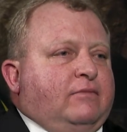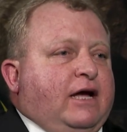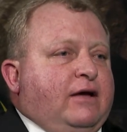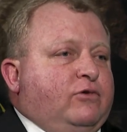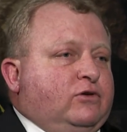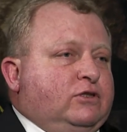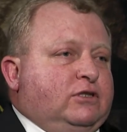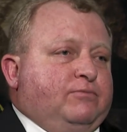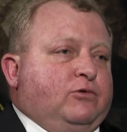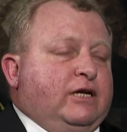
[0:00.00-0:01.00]
came onto
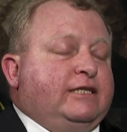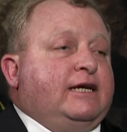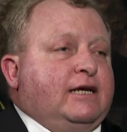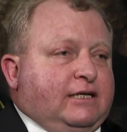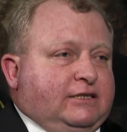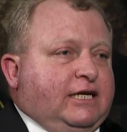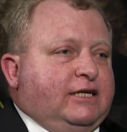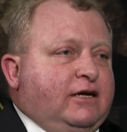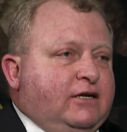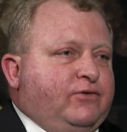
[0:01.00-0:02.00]
the political
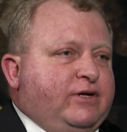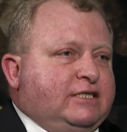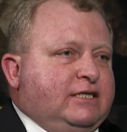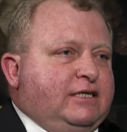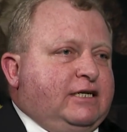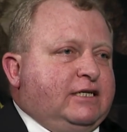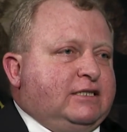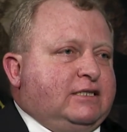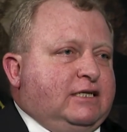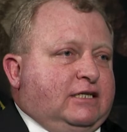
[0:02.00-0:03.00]
agenda in recent
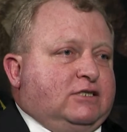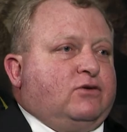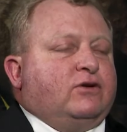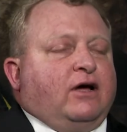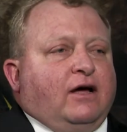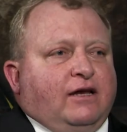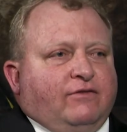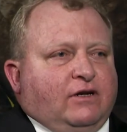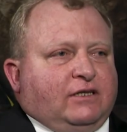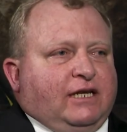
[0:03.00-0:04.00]
years. It's got
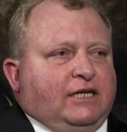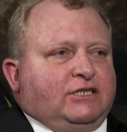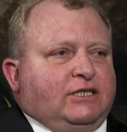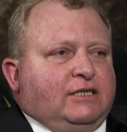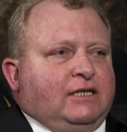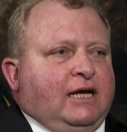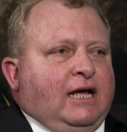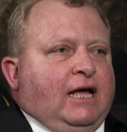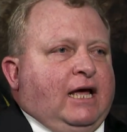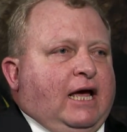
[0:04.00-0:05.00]
high-level attention,
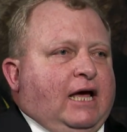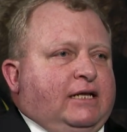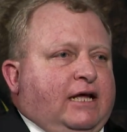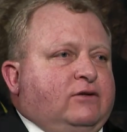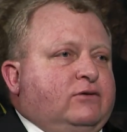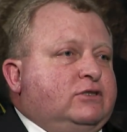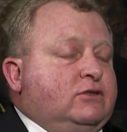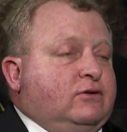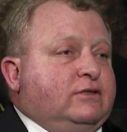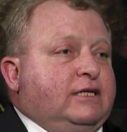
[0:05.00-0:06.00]
and that also
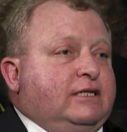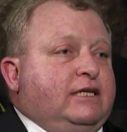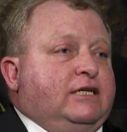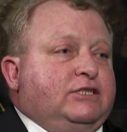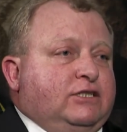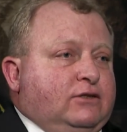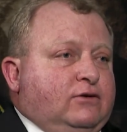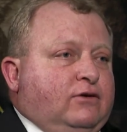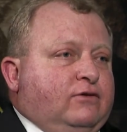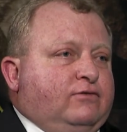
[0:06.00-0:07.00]
got the attention
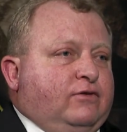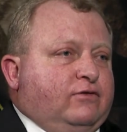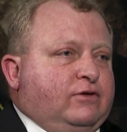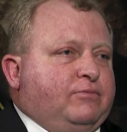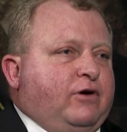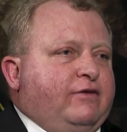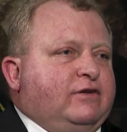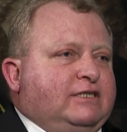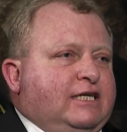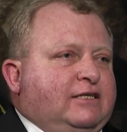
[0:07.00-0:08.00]
of the
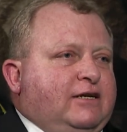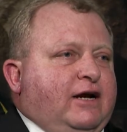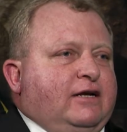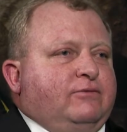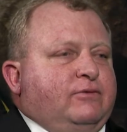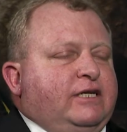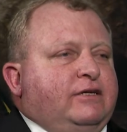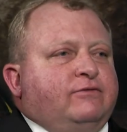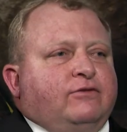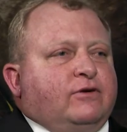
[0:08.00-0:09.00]
private sector. And
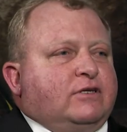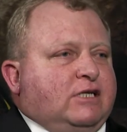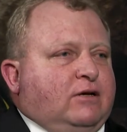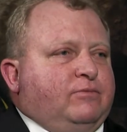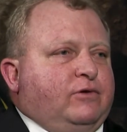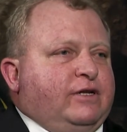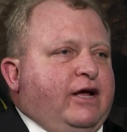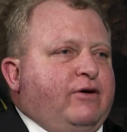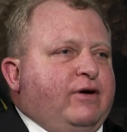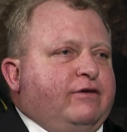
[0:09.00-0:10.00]
we, for example,
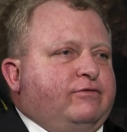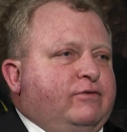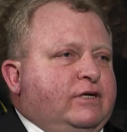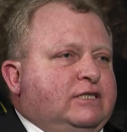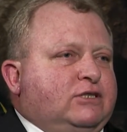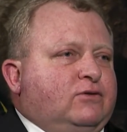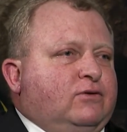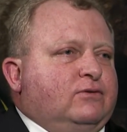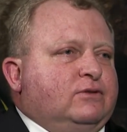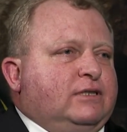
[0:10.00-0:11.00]
now have what's
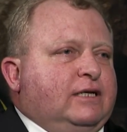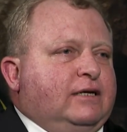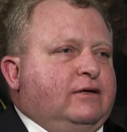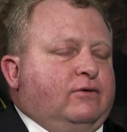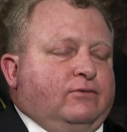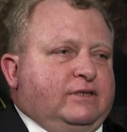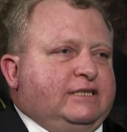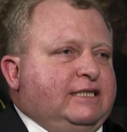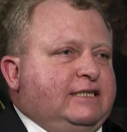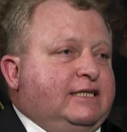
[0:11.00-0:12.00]
called, or we
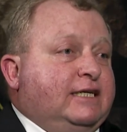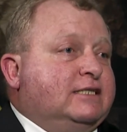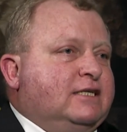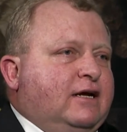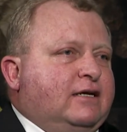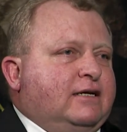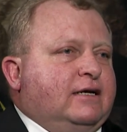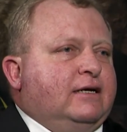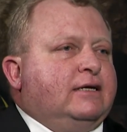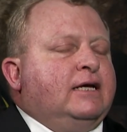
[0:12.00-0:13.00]
see things like
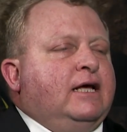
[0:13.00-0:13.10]
the